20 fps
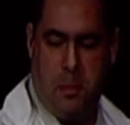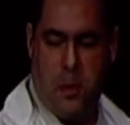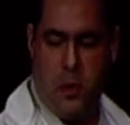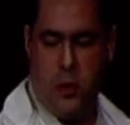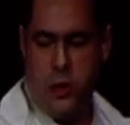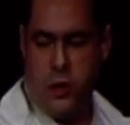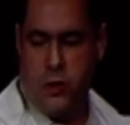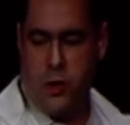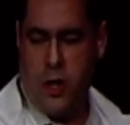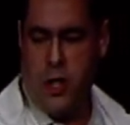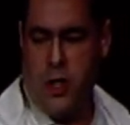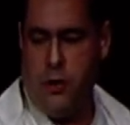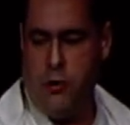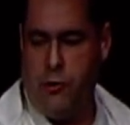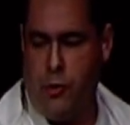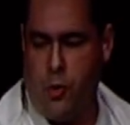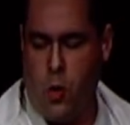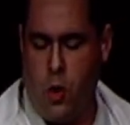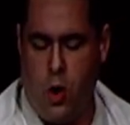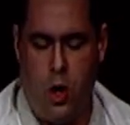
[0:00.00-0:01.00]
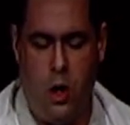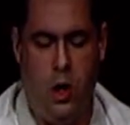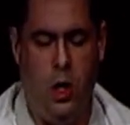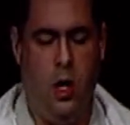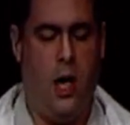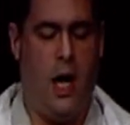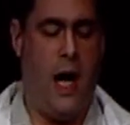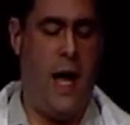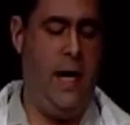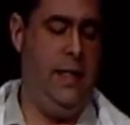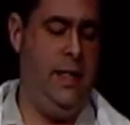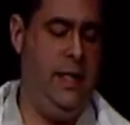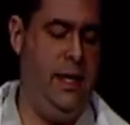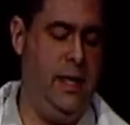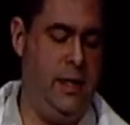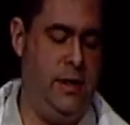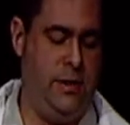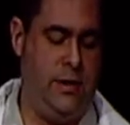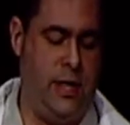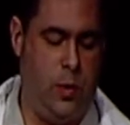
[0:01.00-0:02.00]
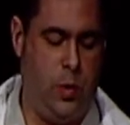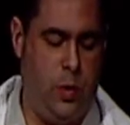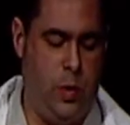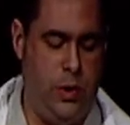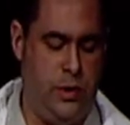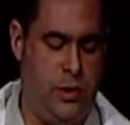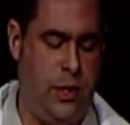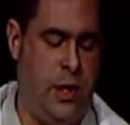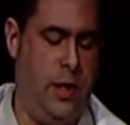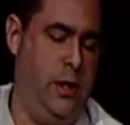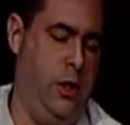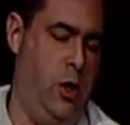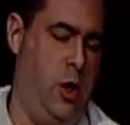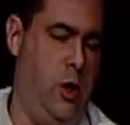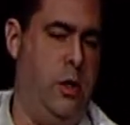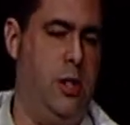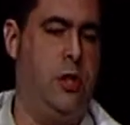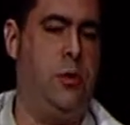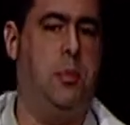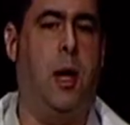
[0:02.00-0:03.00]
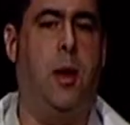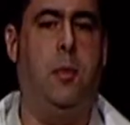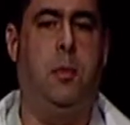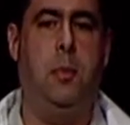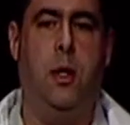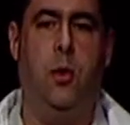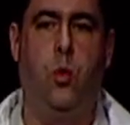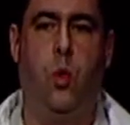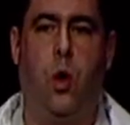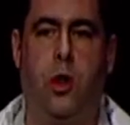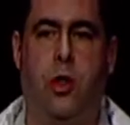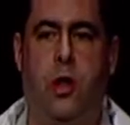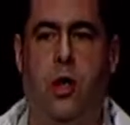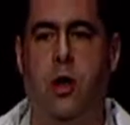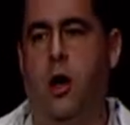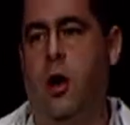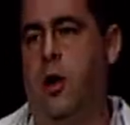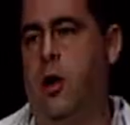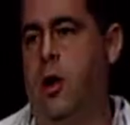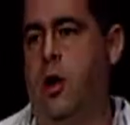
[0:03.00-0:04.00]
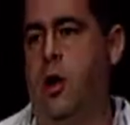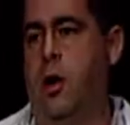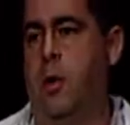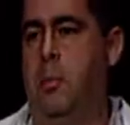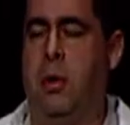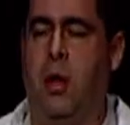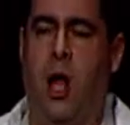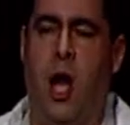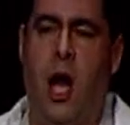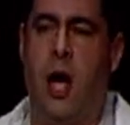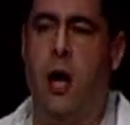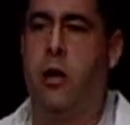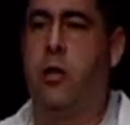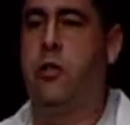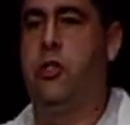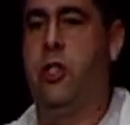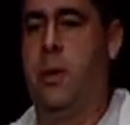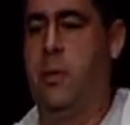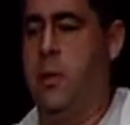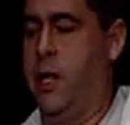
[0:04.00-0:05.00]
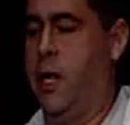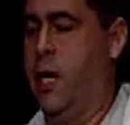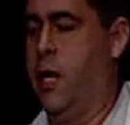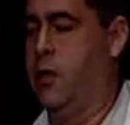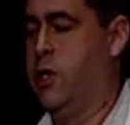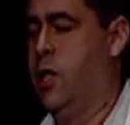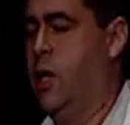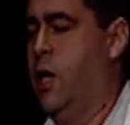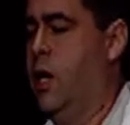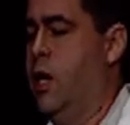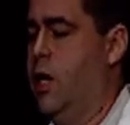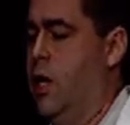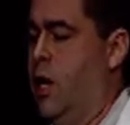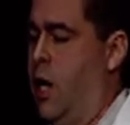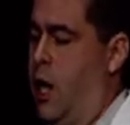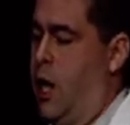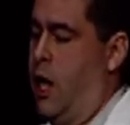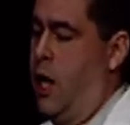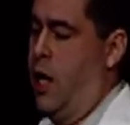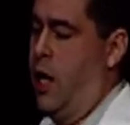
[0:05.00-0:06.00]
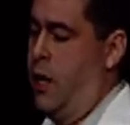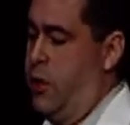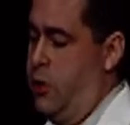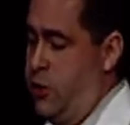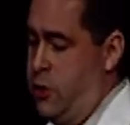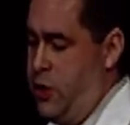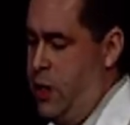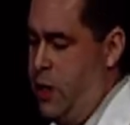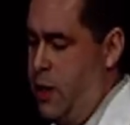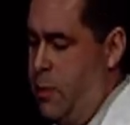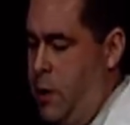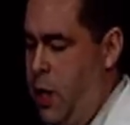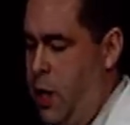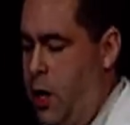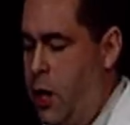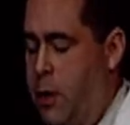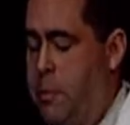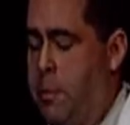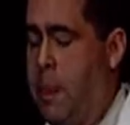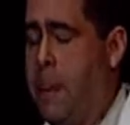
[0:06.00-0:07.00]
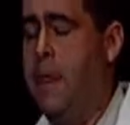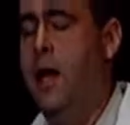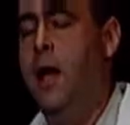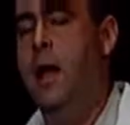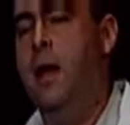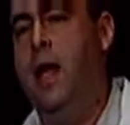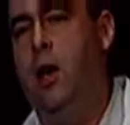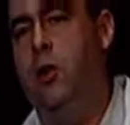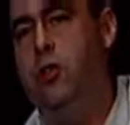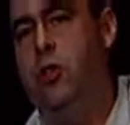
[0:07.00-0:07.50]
bullets right here, 4 ideas that we said, this might be worth a blog or something else, and you see them here. Now, it's